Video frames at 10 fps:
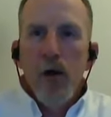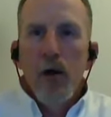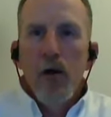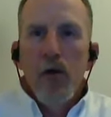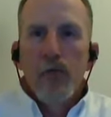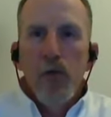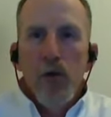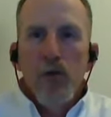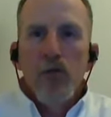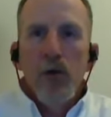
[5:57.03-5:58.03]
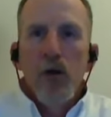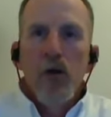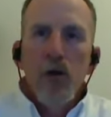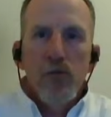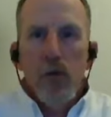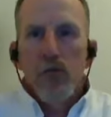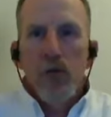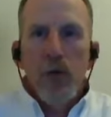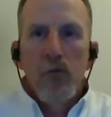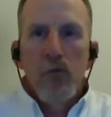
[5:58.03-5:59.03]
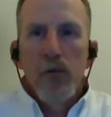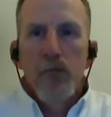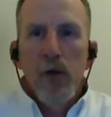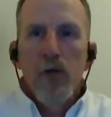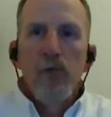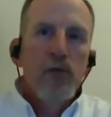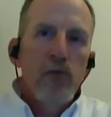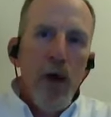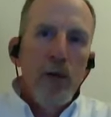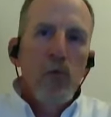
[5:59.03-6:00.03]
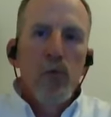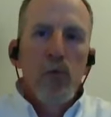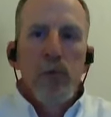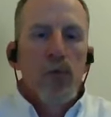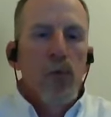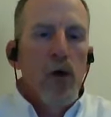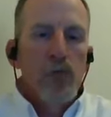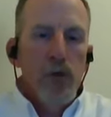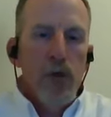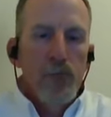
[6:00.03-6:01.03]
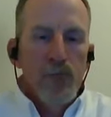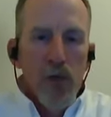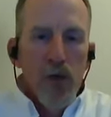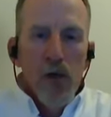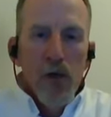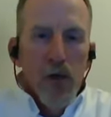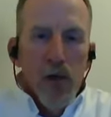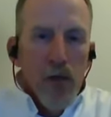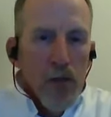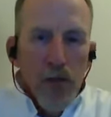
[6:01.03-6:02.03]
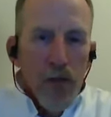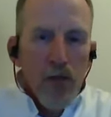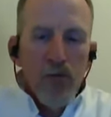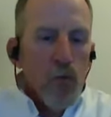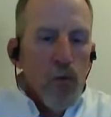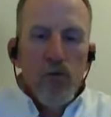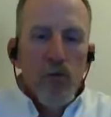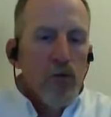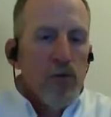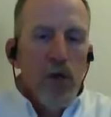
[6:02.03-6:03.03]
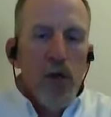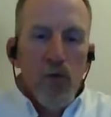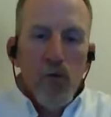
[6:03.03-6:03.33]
a few years ago, a cell site would be built and fiber would be brought to it. That's a resource